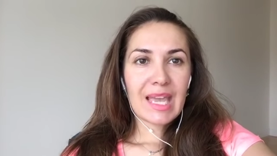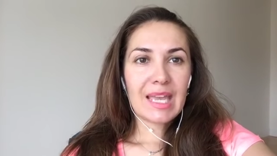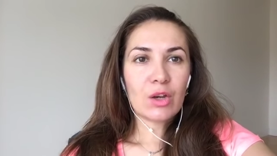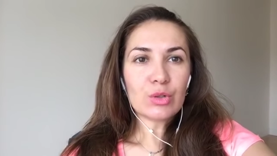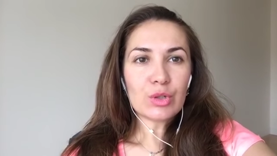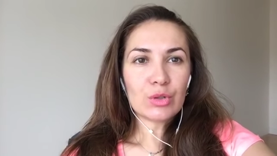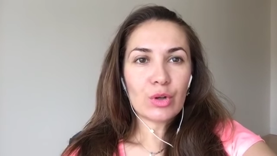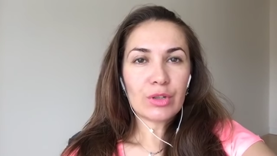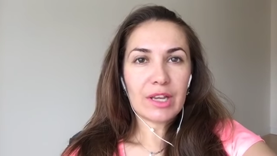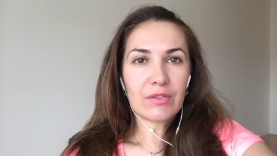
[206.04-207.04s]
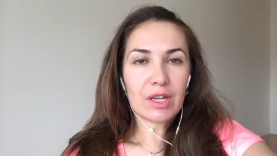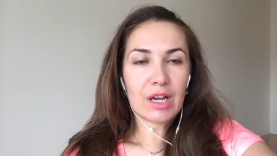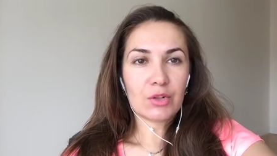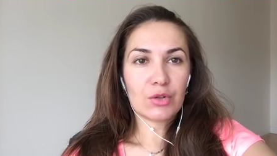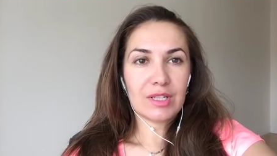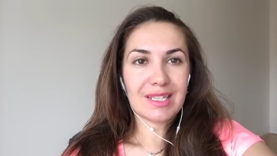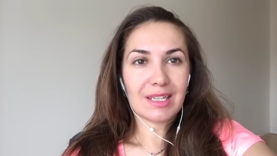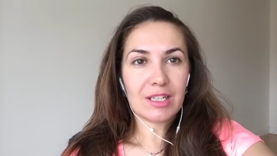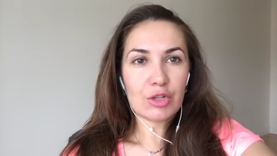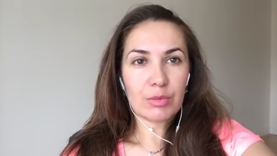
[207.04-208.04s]
And also, not every country is
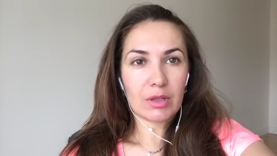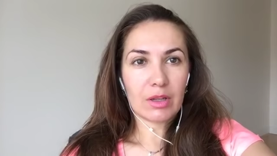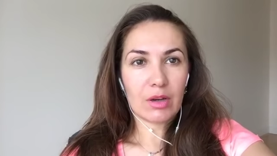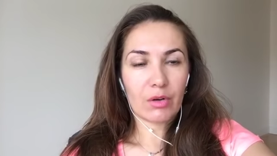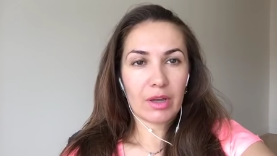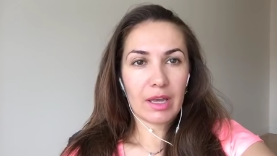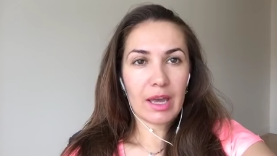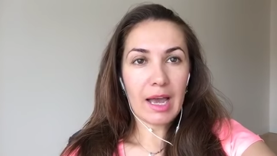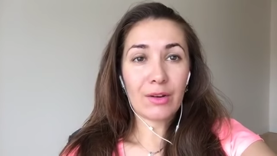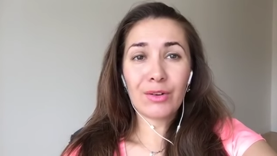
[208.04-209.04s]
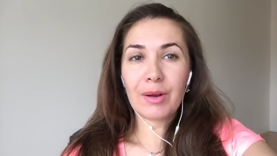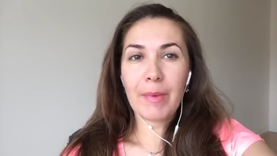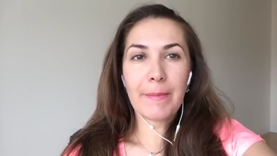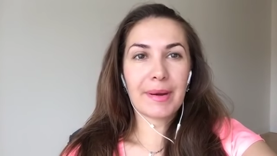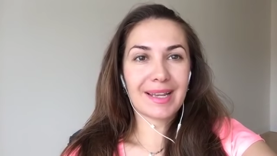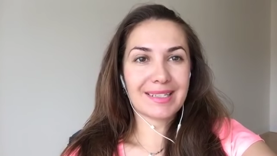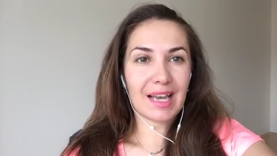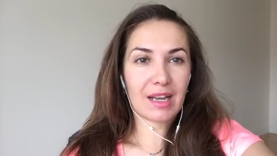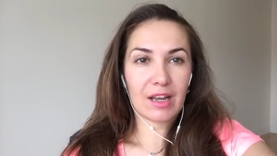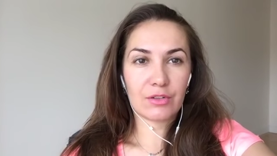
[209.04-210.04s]
eligible, okay? I don't remember
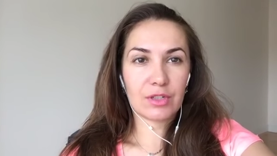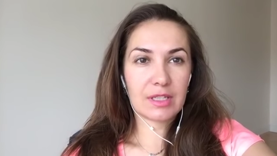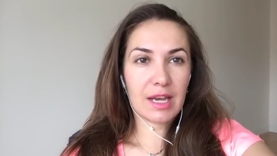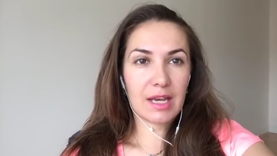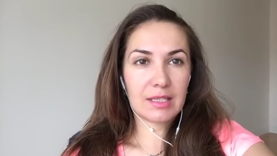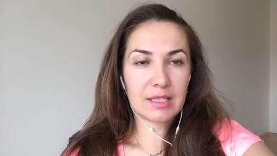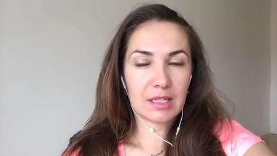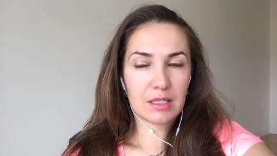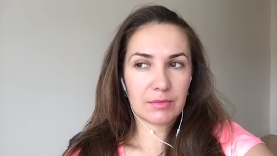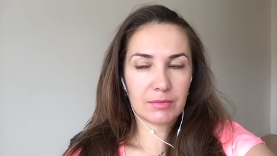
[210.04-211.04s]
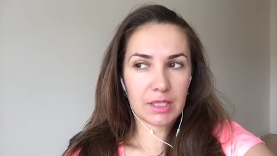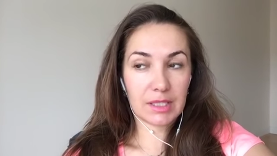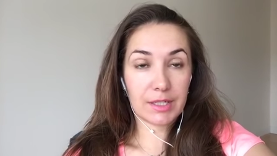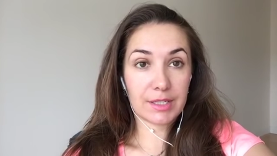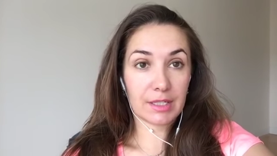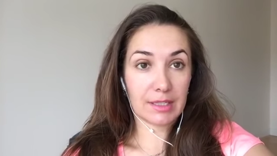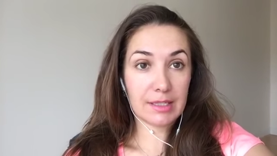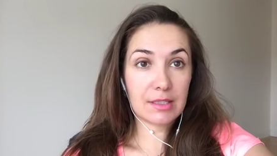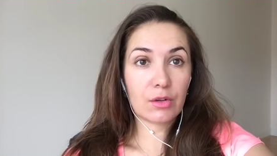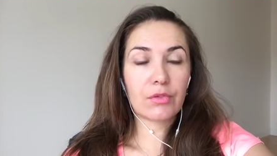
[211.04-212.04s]
exact countries, guys. There is a
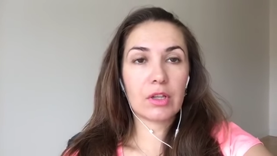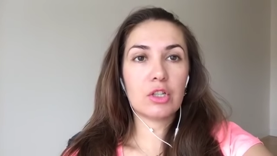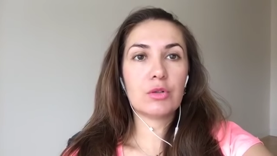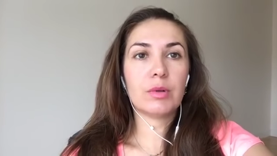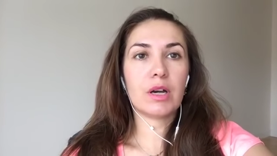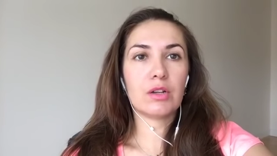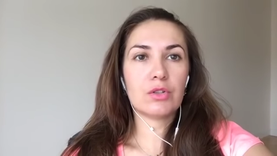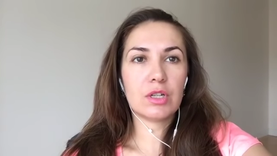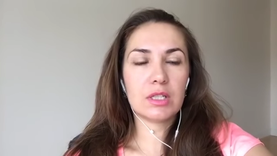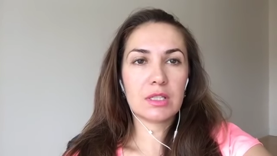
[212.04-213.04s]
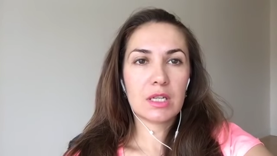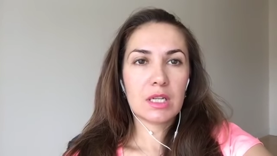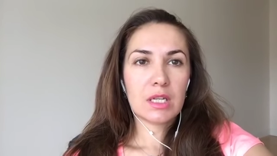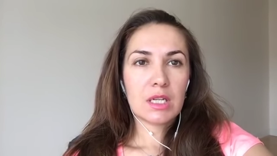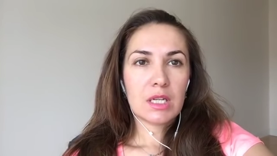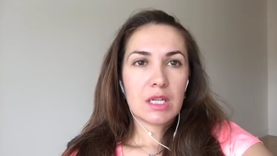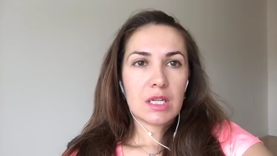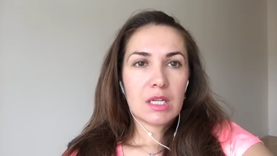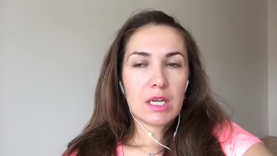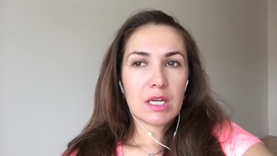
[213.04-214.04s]
list of eligible countries.
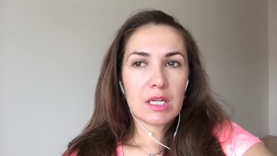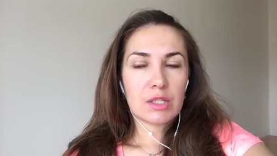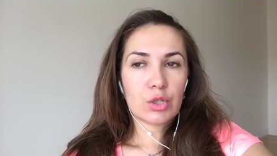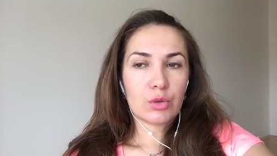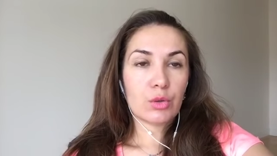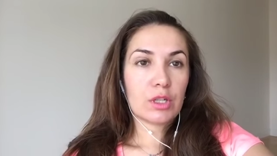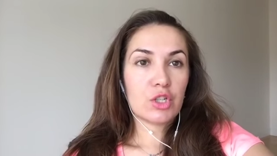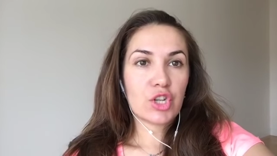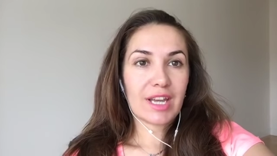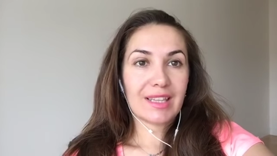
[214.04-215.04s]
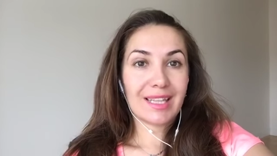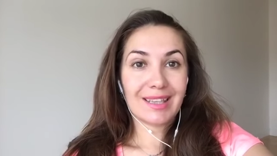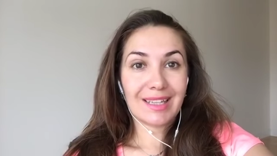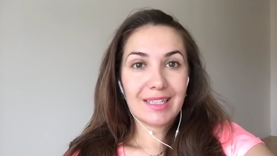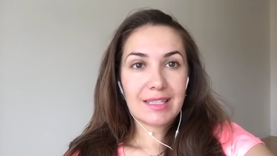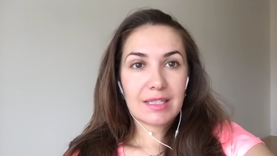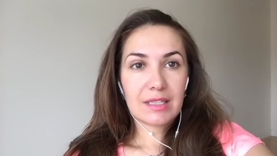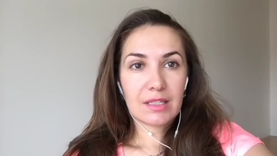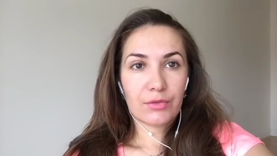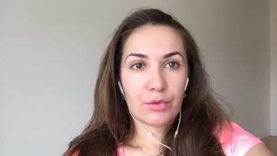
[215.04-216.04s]
So you can check that list
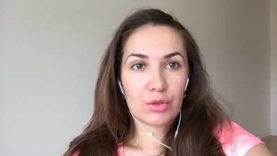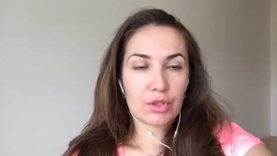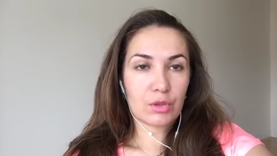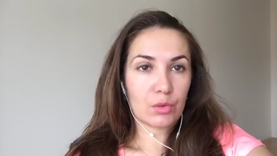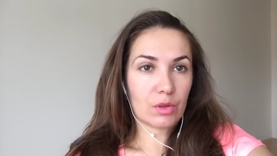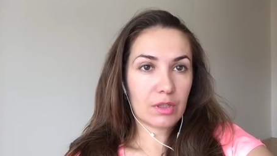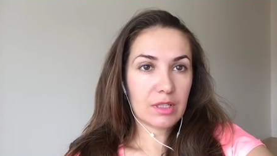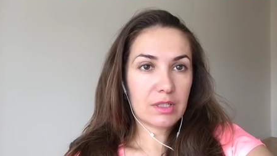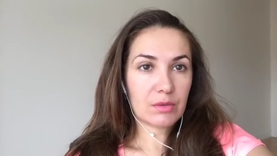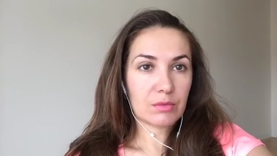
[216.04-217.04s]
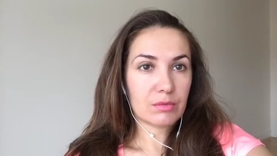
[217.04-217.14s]
if you just Google it,